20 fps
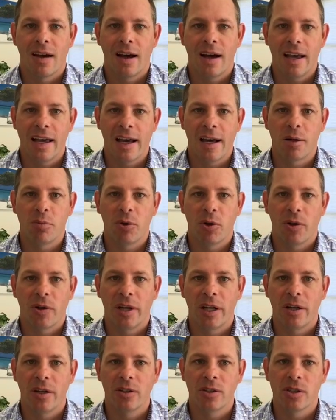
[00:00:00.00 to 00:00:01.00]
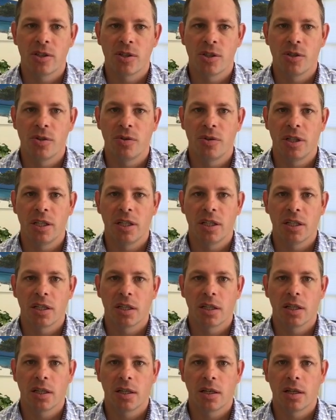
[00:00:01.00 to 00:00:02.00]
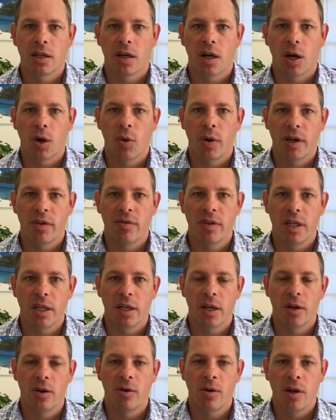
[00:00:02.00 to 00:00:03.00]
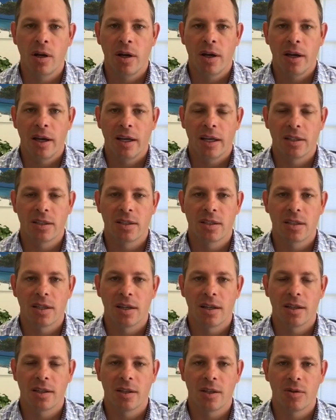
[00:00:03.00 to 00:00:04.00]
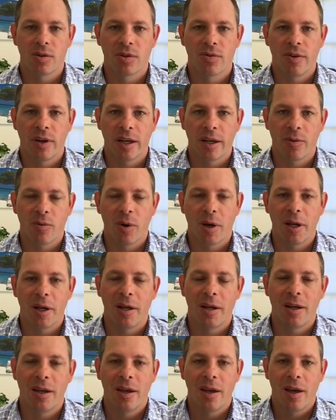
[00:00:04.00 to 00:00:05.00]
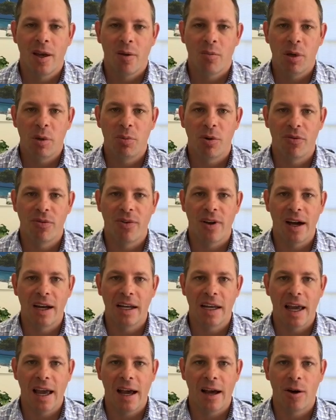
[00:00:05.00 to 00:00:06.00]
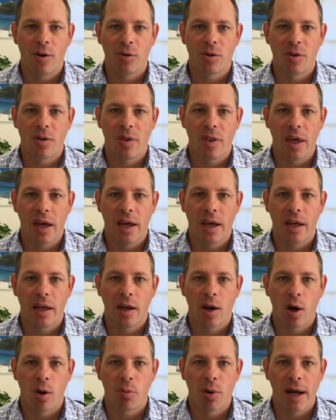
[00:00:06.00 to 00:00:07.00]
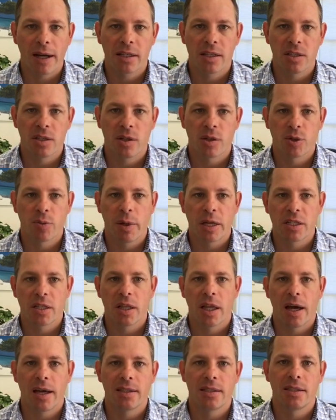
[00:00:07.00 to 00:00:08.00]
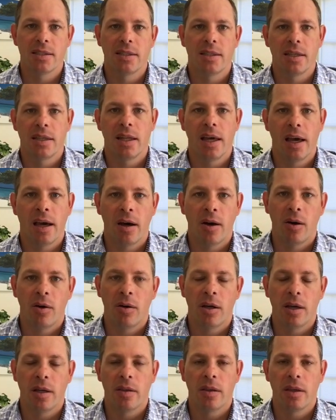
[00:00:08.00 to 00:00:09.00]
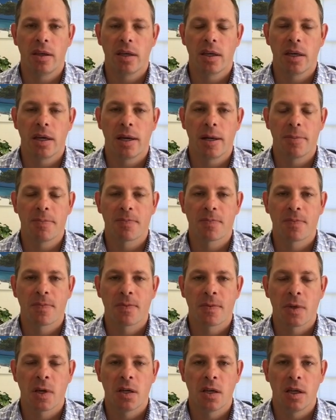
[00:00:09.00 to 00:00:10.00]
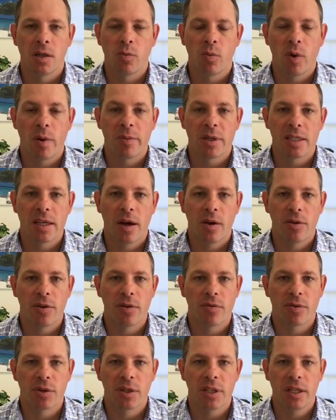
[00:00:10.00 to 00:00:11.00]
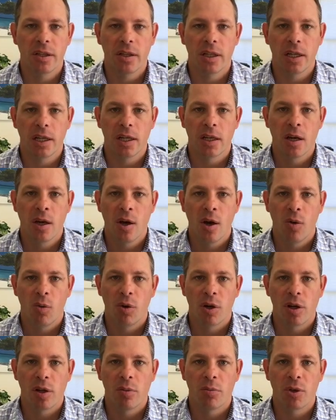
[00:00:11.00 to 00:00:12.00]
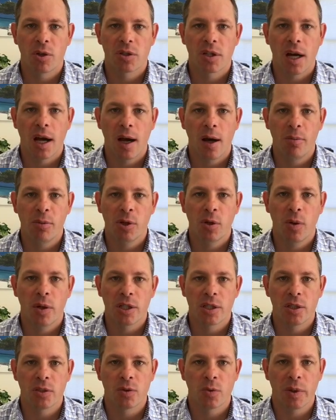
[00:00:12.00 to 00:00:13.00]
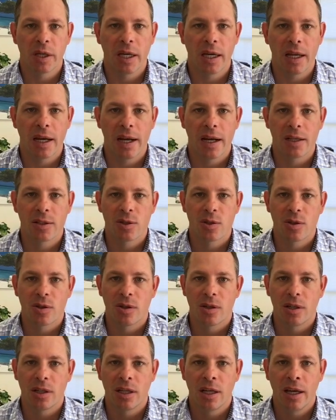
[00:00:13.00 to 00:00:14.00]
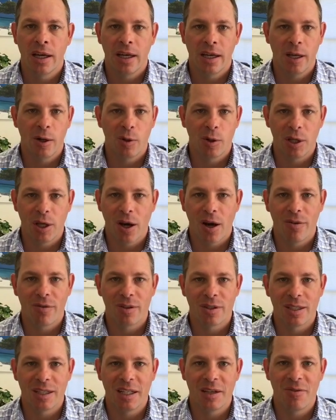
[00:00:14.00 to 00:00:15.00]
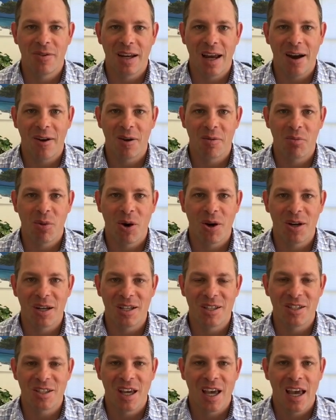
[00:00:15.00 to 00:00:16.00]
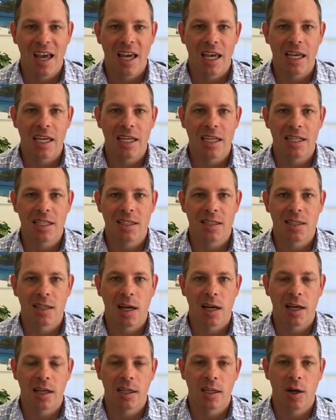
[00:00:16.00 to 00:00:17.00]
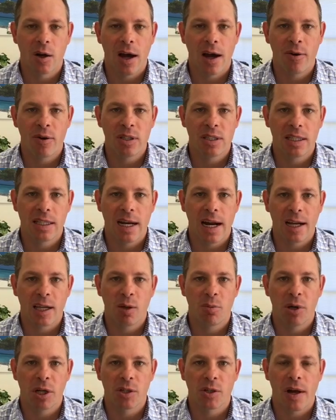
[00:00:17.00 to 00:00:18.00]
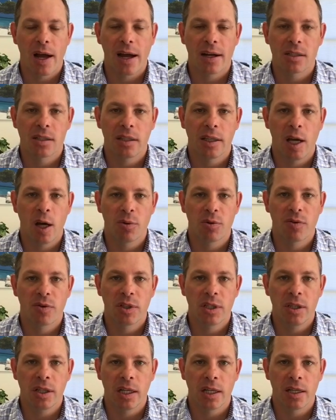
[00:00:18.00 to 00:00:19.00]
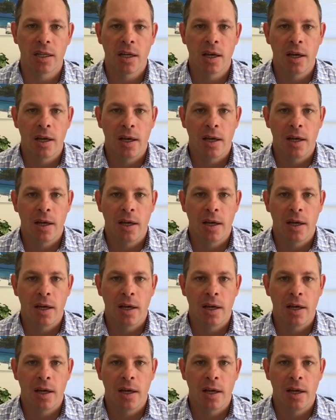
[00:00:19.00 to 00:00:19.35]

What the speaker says: Hi, Adam Lerner here, just shooting a quick video. It's funny when people find out that our practice here specializes in the health, in women's health and fertility. One of the most common questions we get answered here in the office and even out at parties is, how is it that acupuncture actually helps fertility?